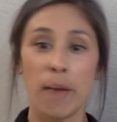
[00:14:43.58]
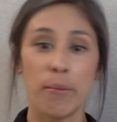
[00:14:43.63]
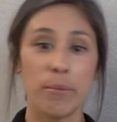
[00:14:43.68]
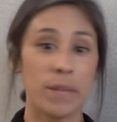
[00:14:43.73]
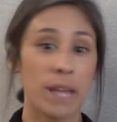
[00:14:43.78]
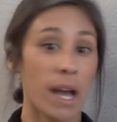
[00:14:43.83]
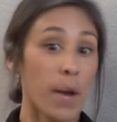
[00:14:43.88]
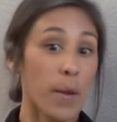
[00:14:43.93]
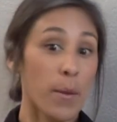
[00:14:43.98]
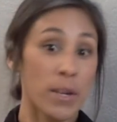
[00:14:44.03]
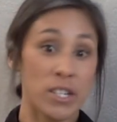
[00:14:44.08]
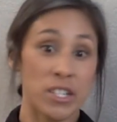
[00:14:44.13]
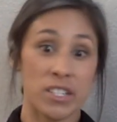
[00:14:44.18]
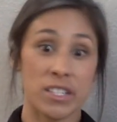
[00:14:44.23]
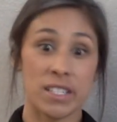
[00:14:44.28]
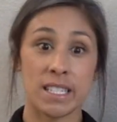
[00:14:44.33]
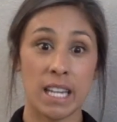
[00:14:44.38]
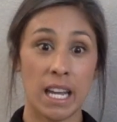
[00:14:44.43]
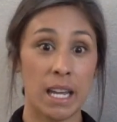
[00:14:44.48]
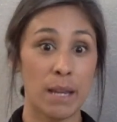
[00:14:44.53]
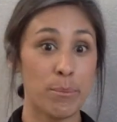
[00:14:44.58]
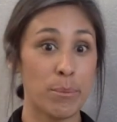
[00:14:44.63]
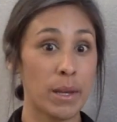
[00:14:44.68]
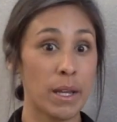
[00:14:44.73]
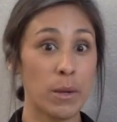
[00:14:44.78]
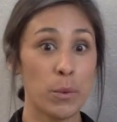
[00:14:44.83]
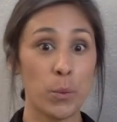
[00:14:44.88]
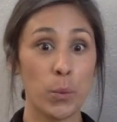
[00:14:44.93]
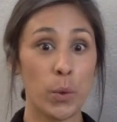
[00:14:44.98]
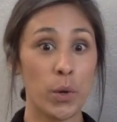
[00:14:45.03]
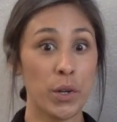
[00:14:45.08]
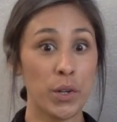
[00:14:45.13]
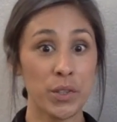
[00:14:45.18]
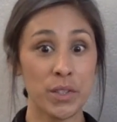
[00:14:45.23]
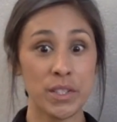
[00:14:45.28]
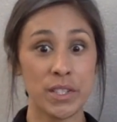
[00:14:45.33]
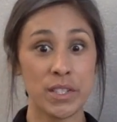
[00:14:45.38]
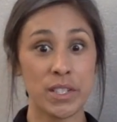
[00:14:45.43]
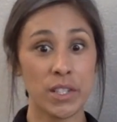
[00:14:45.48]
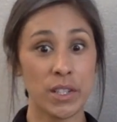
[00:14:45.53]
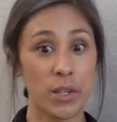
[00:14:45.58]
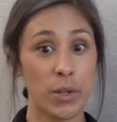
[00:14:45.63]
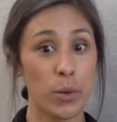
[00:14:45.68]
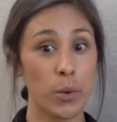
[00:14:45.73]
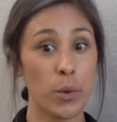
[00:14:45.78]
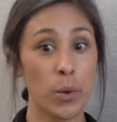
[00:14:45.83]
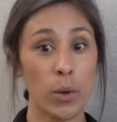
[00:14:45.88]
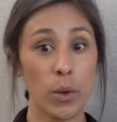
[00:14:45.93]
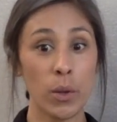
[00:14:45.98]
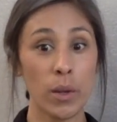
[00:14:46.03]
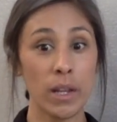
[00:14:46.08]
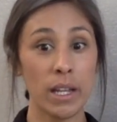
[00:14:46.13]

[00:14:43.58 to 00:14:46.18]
now we just type in words to Google